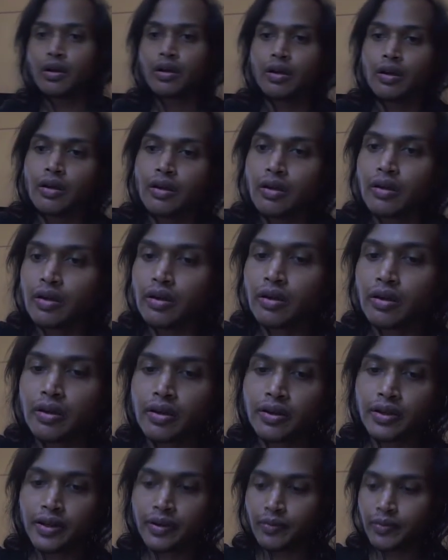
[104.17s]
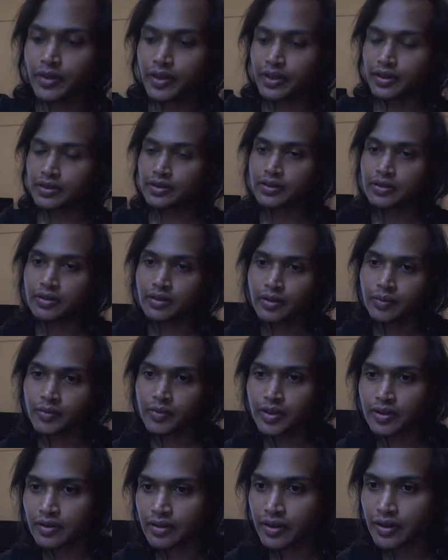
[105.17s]
Uh, anyway, so I'm
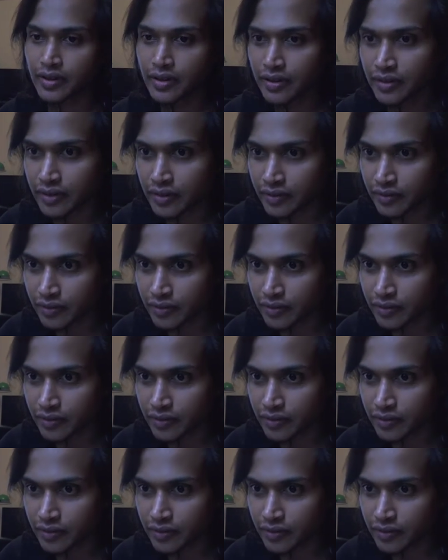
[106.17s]
just like, uh,